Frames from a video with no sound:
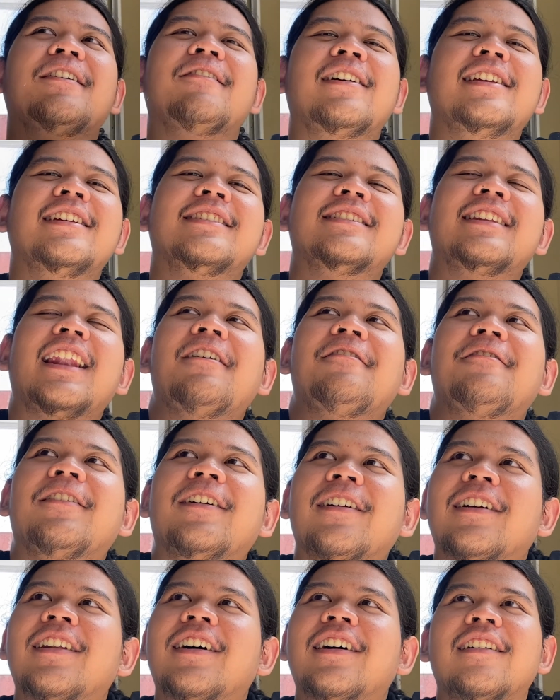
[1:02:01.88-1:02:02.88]
I just
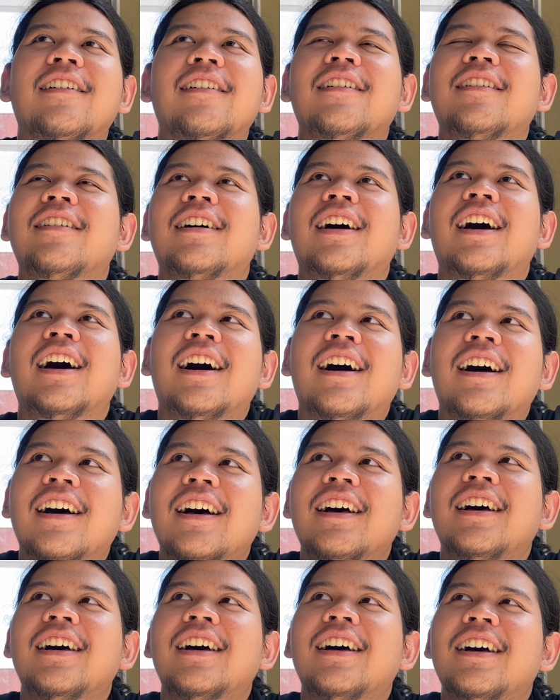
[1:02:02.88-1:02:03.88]
laughing, like
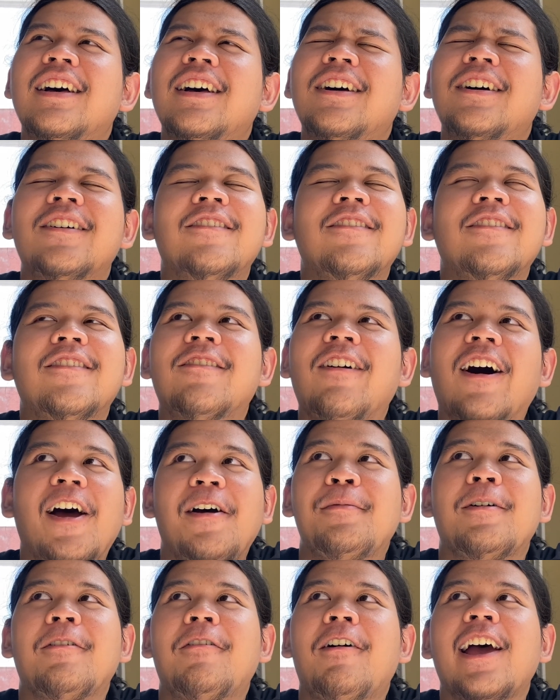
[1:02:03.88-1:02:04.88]

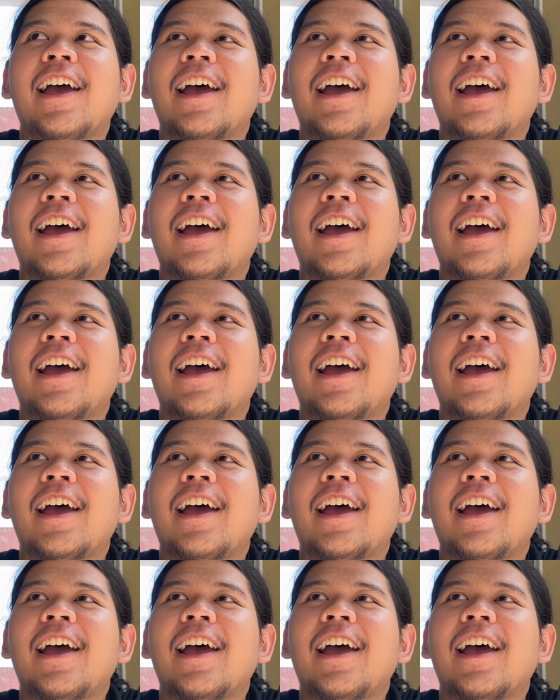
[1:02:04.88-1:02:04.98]
why